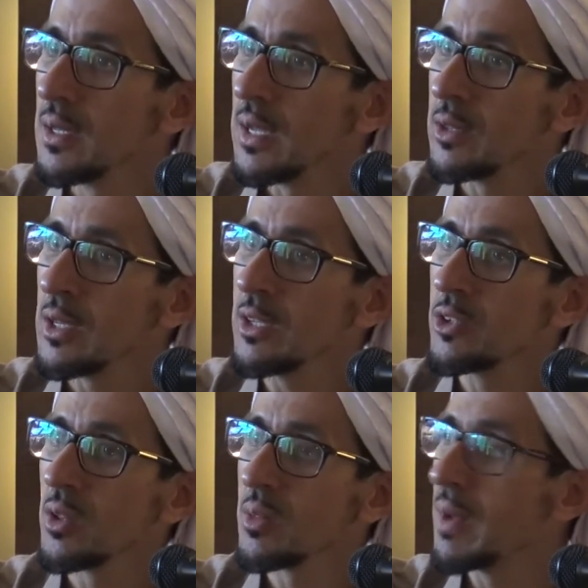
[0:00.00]
and
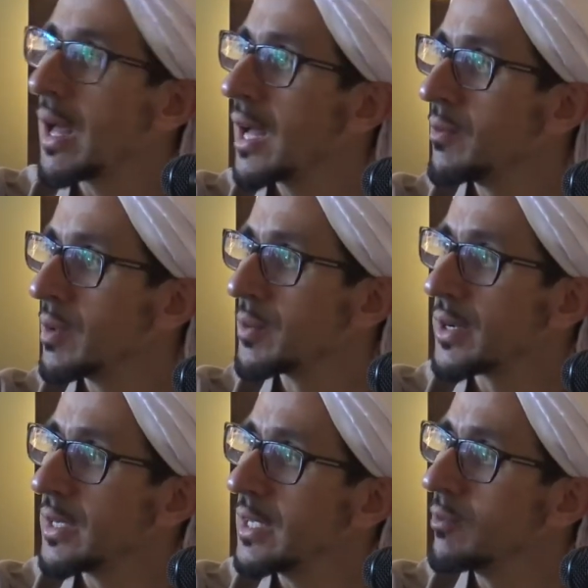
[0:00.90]
reaching the Maqam
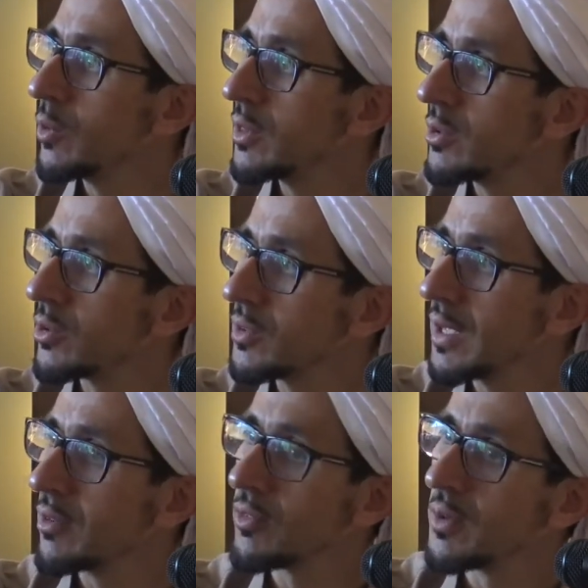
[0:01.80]
Ibrahim within yourself,